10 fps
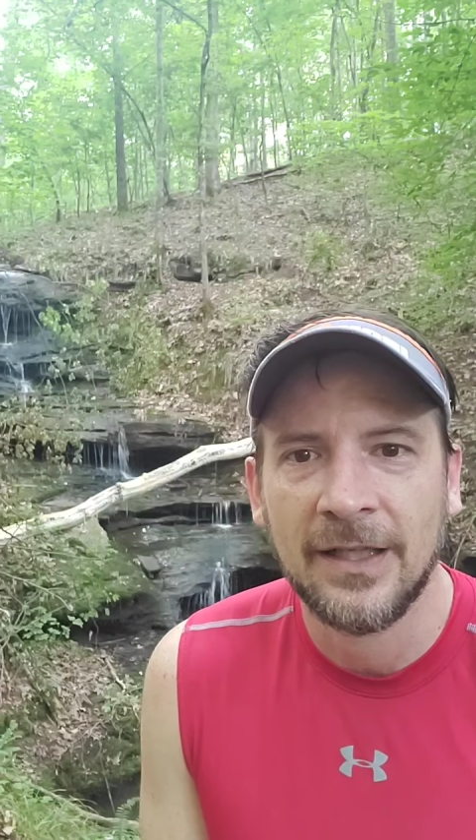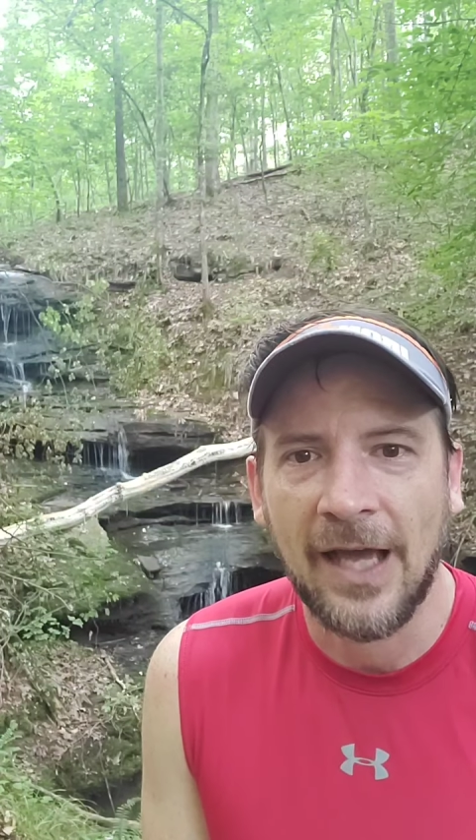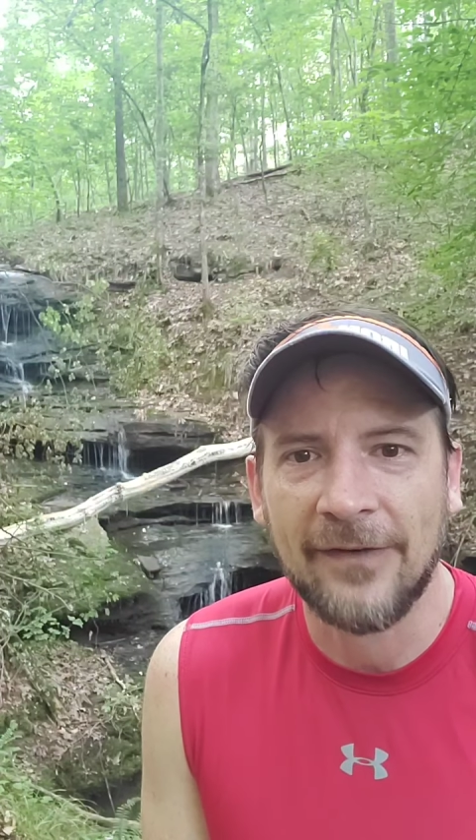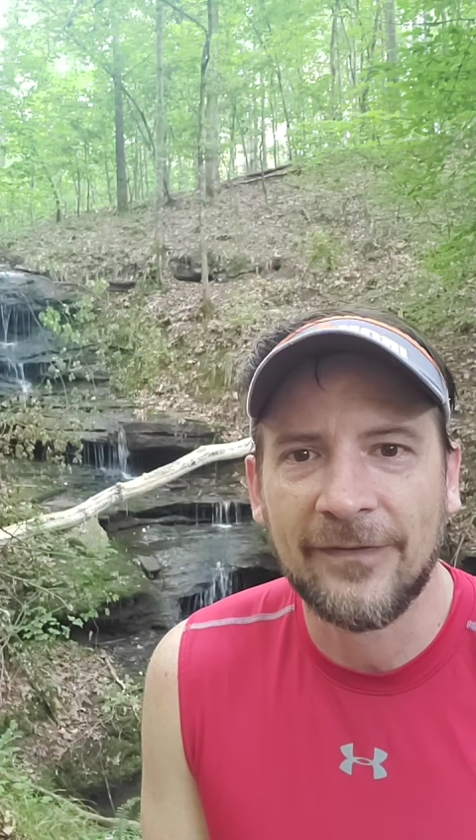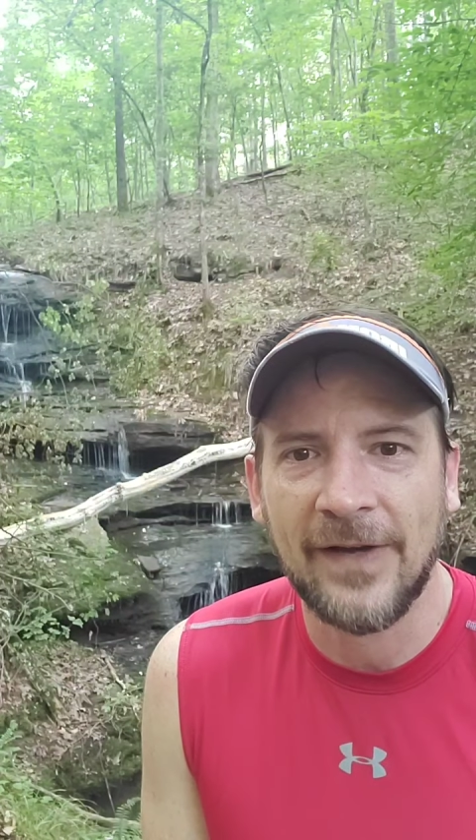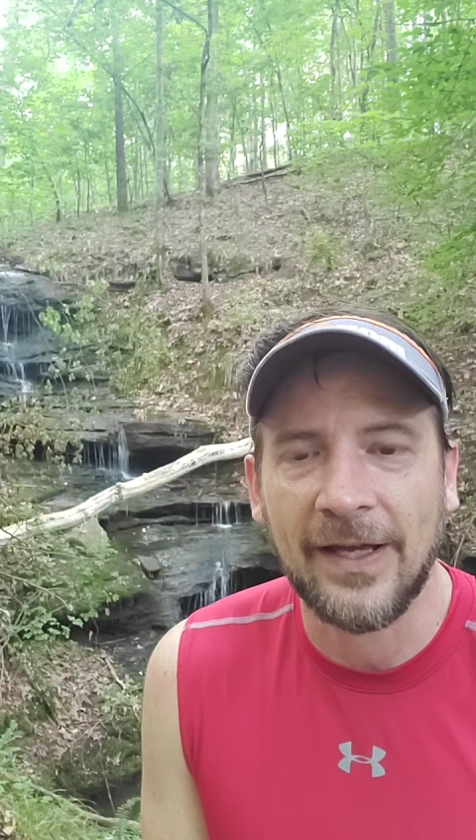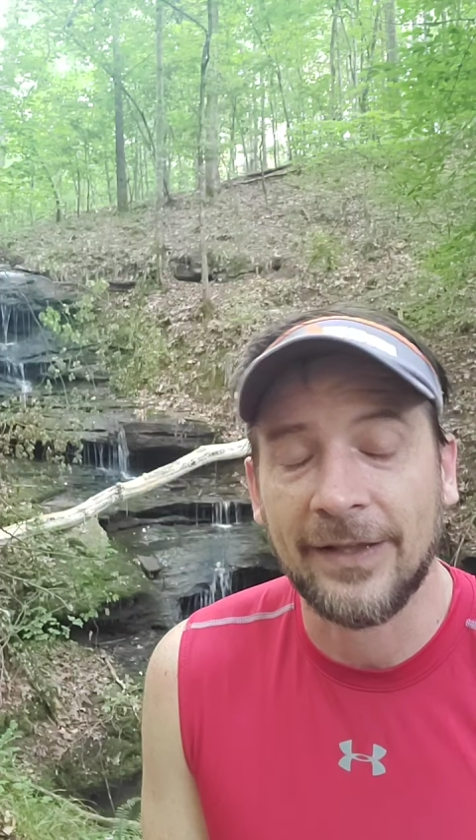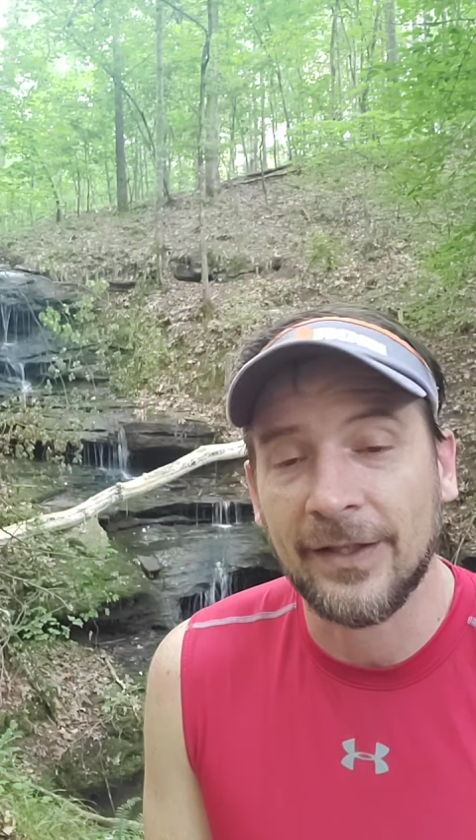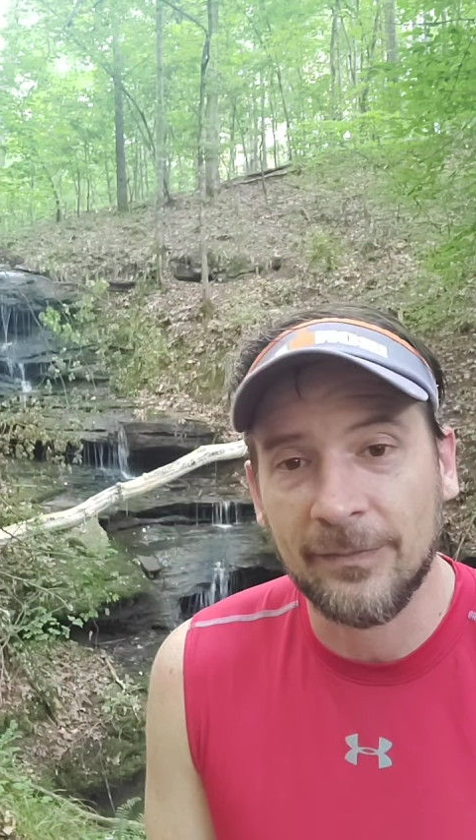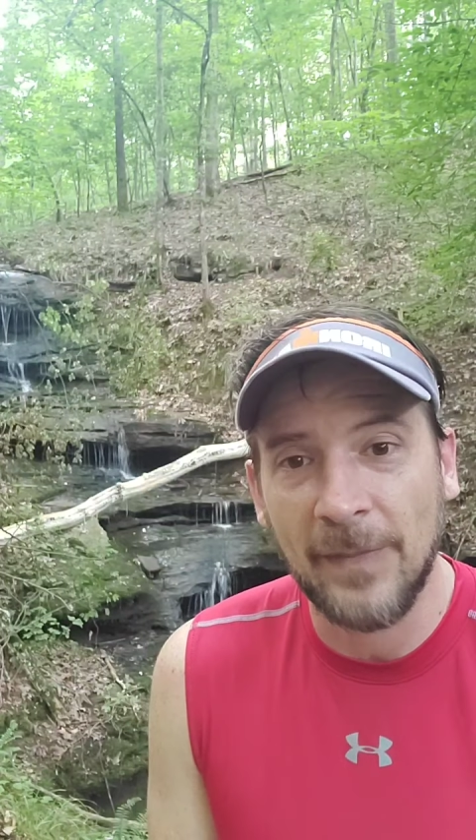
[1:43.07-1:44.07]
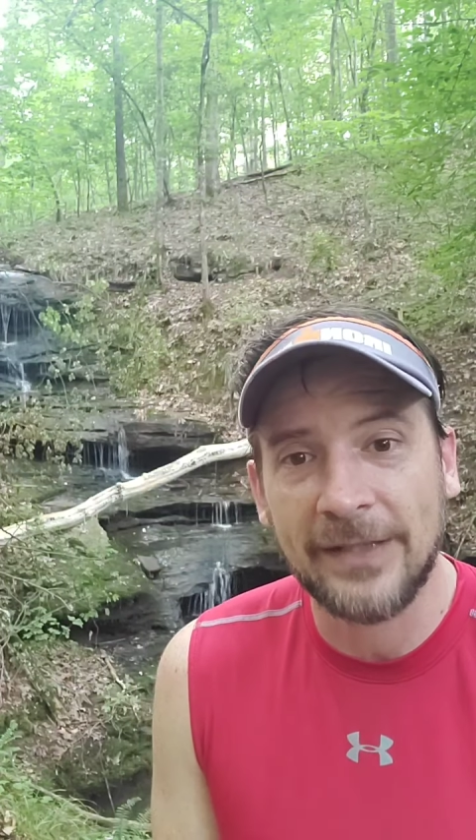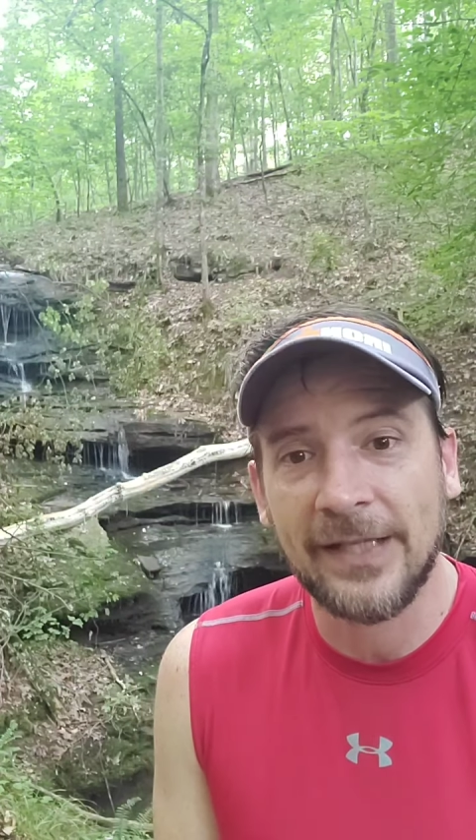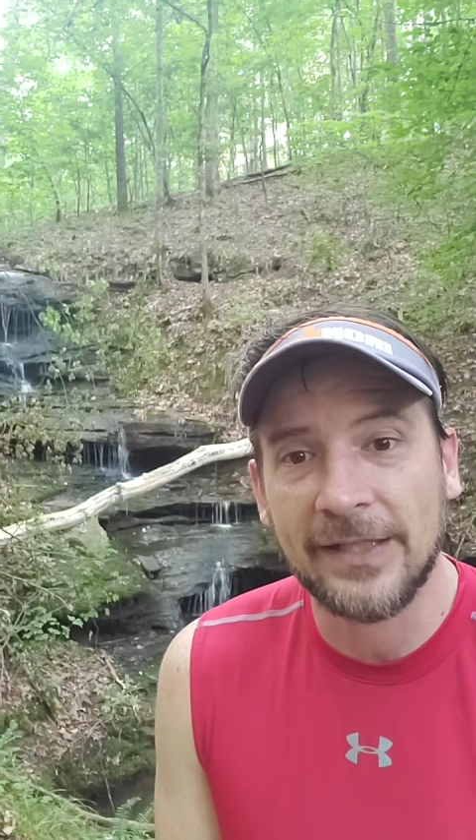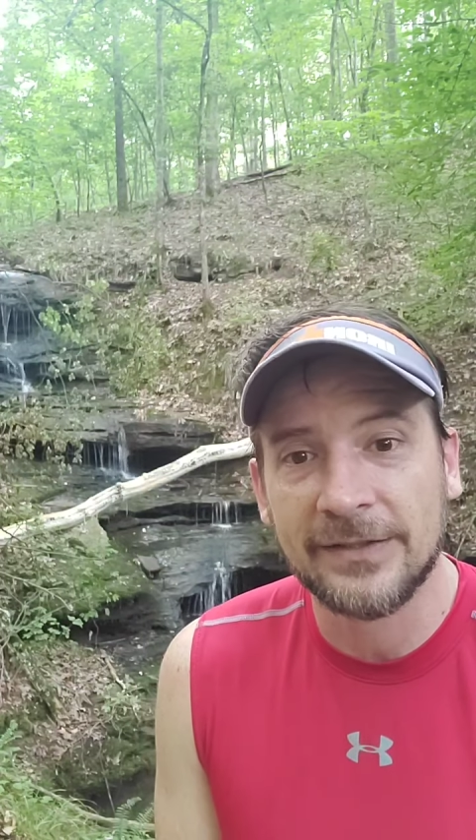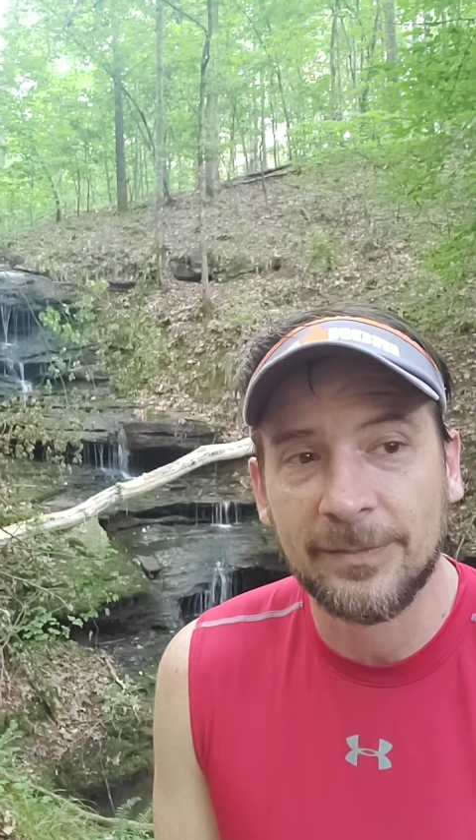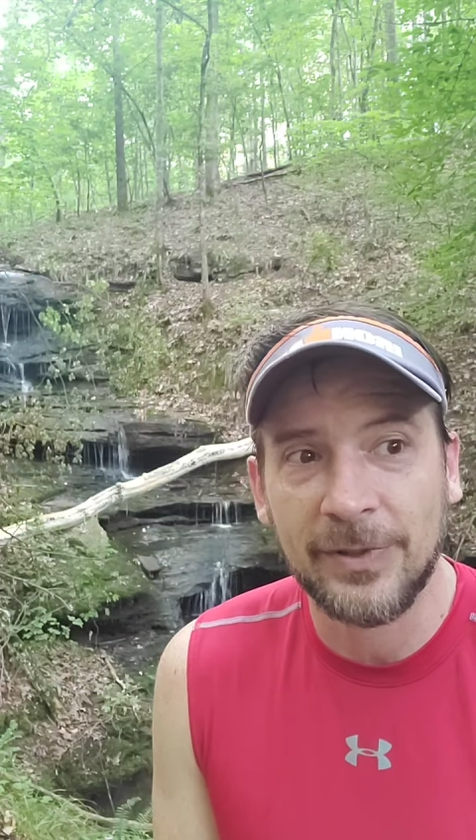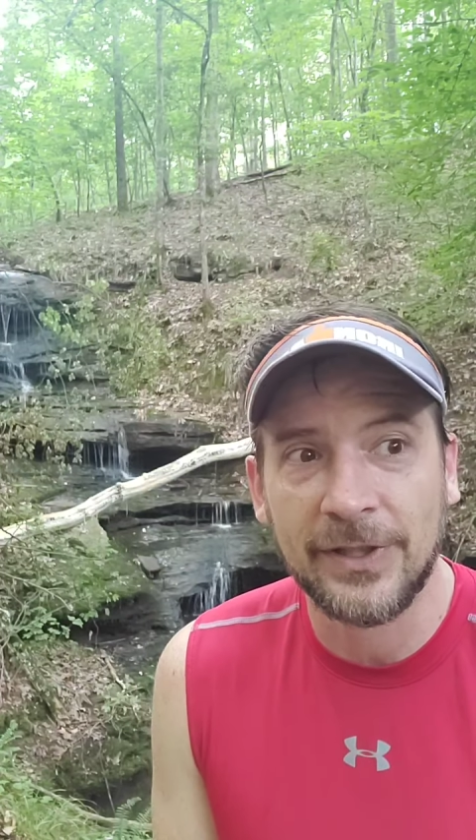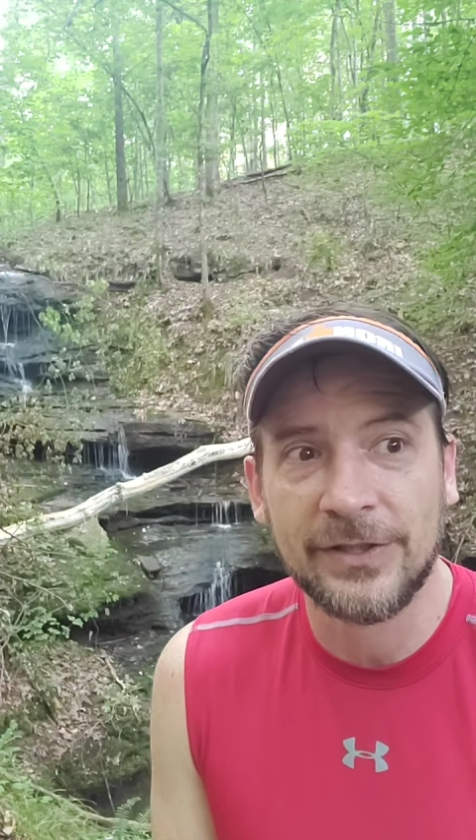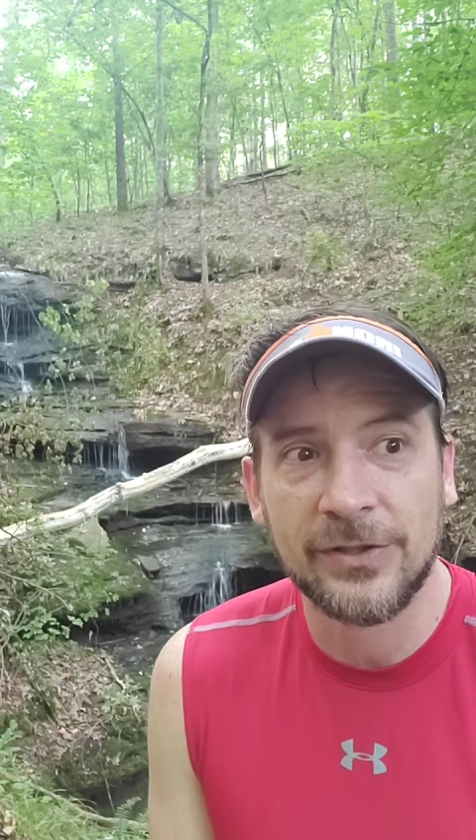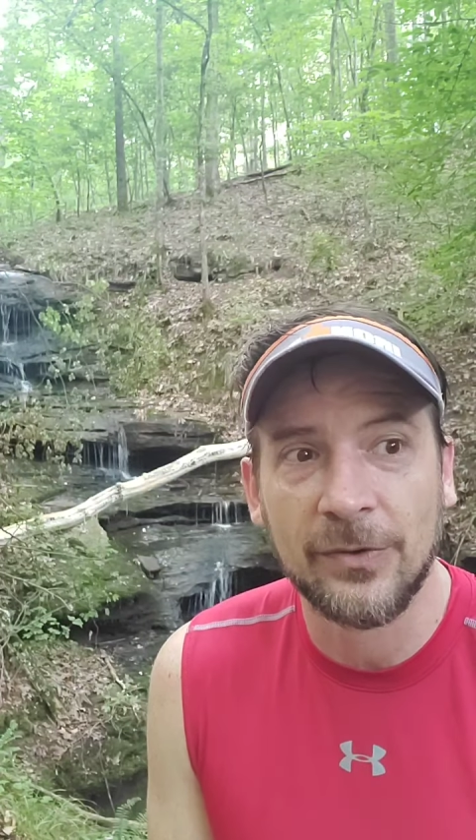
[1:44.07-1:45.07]
I find, and their meditations are pretty
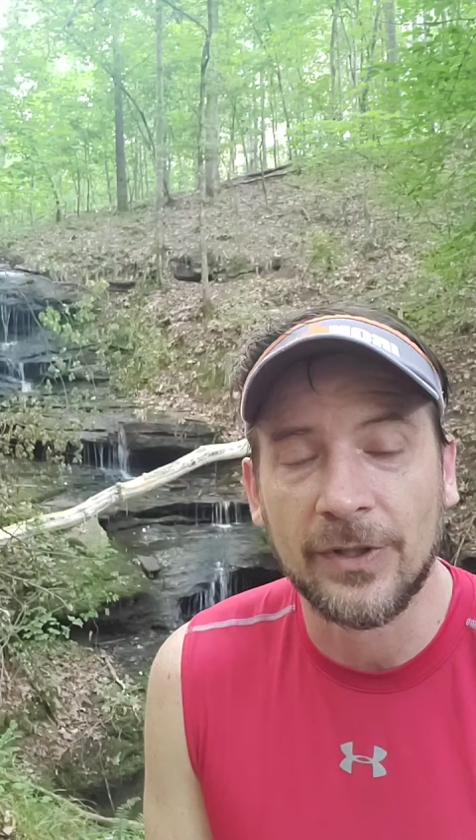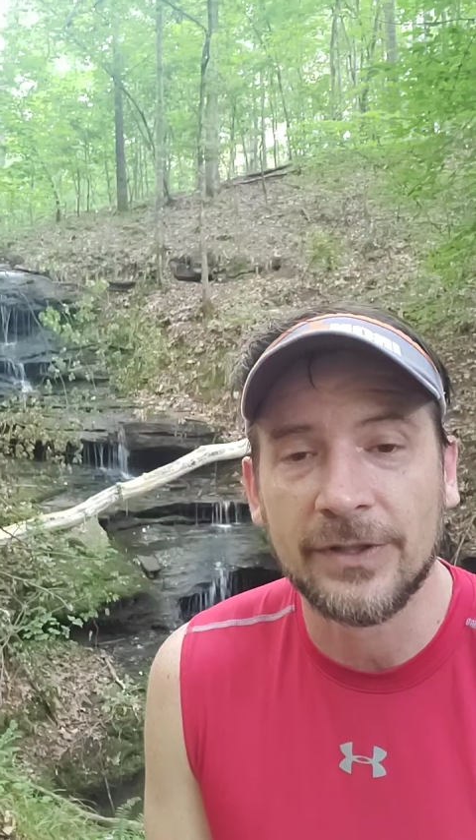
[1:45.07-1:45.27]
short,